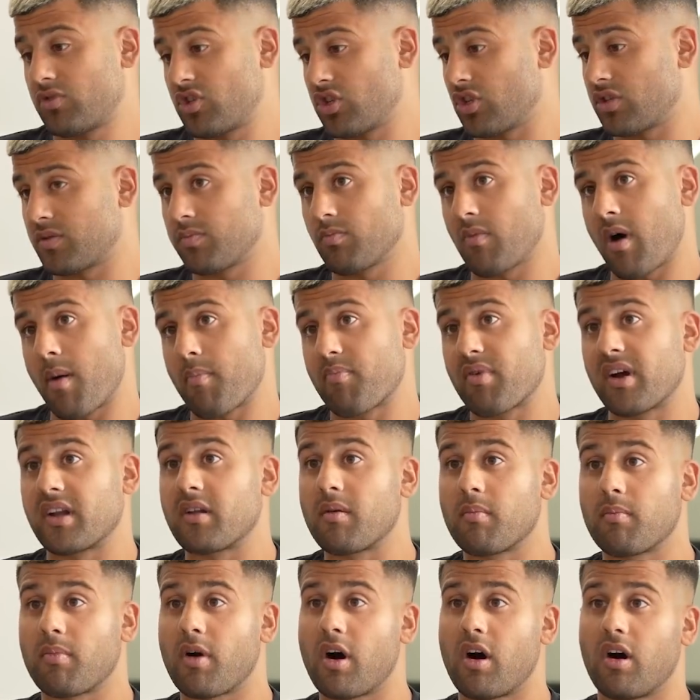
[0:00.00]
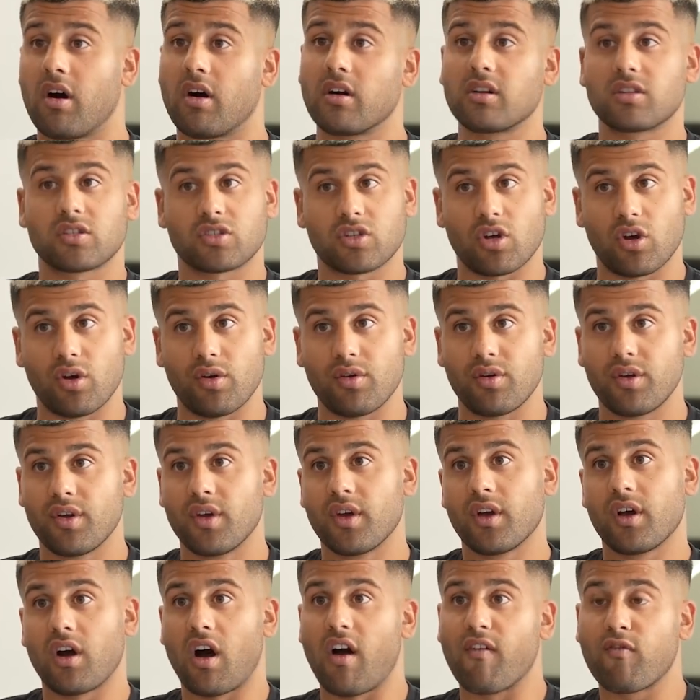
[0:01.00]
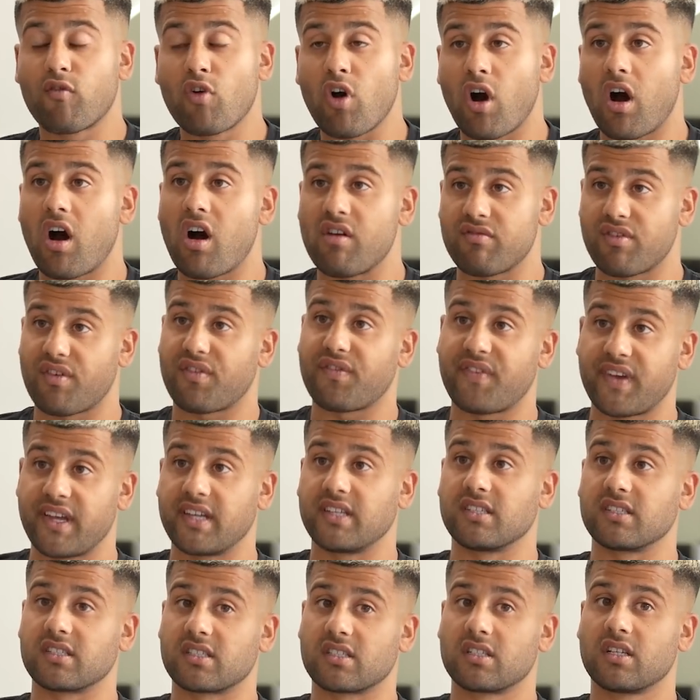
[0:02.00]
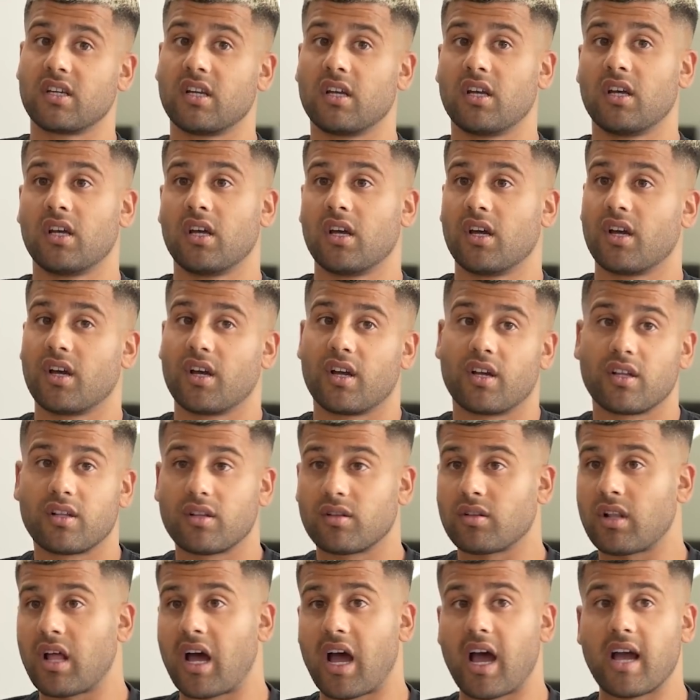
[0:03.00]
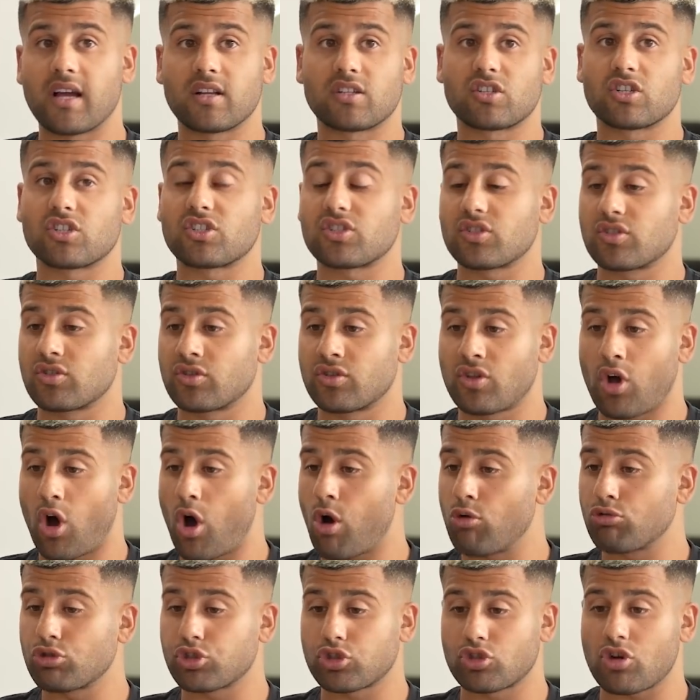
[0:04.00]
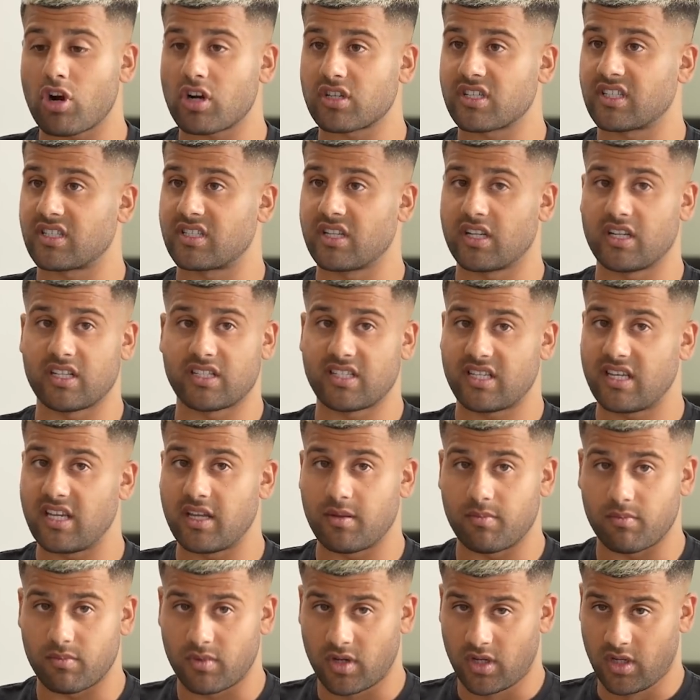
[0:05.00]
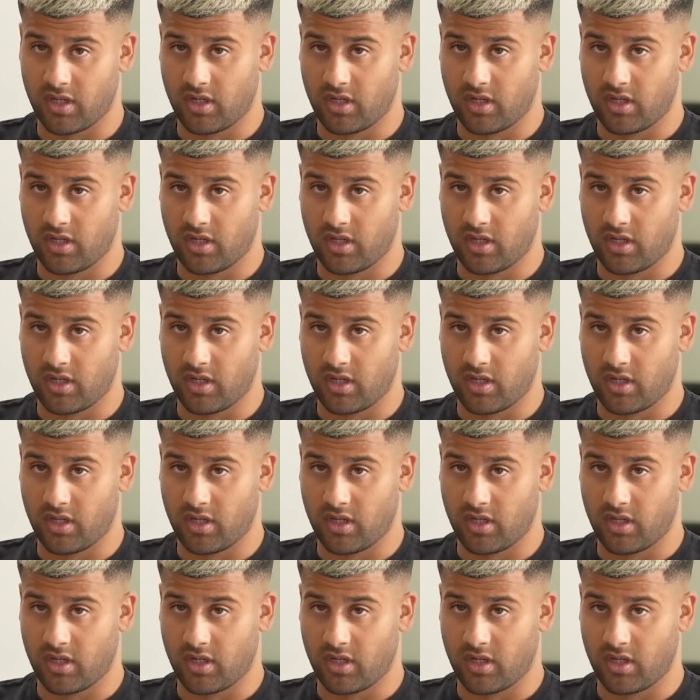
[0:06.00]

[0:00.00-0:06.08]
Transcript: just my bread and butter. So I've got other things. Like just the whole structure to the team.